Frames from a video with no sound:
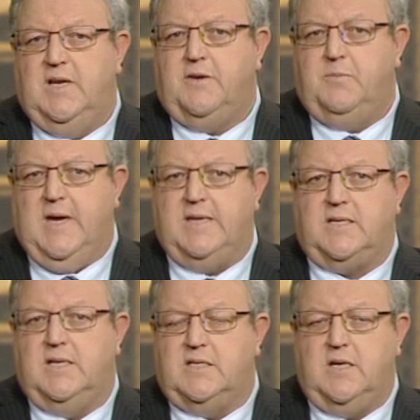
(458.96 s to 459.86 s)
of
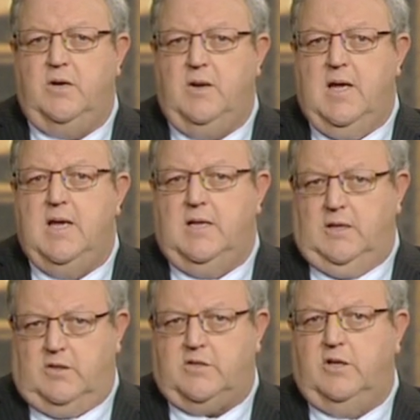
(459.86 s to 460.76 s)
capacity. So
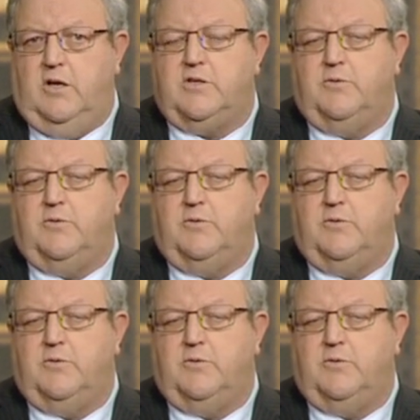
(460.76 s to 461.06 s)
lots and lots